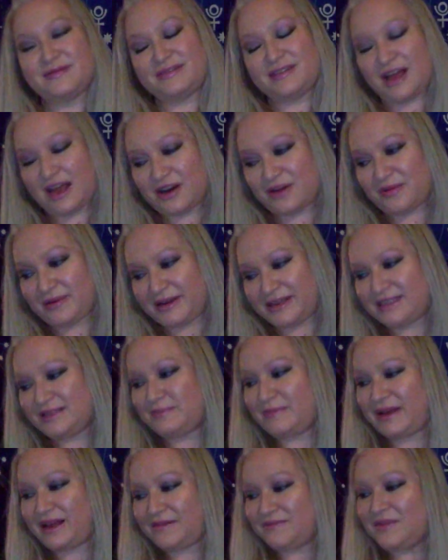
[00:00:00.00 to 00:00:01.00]
Not always,
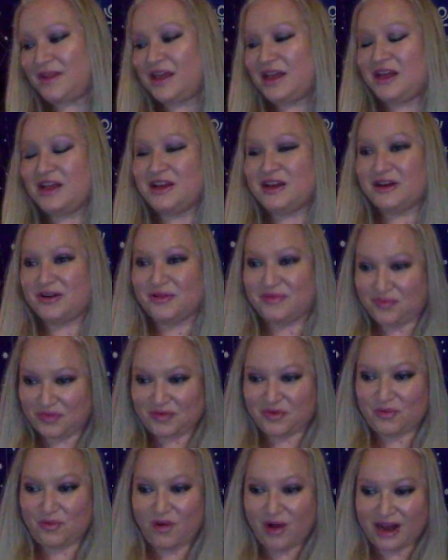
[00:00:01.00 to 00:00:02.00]
but
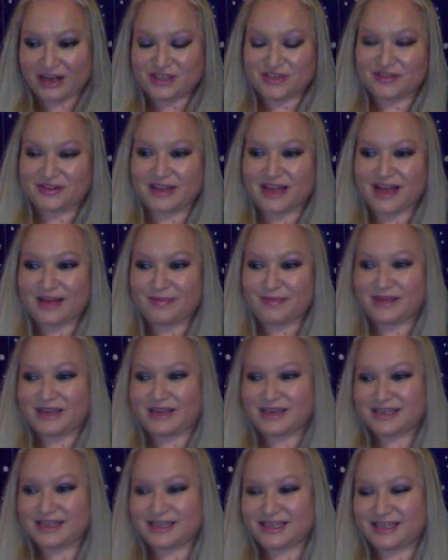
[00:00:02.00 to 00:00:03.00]
watch for that
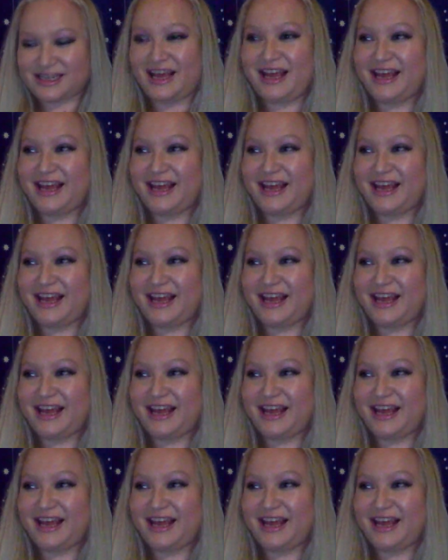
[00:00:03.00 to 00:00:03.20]
because,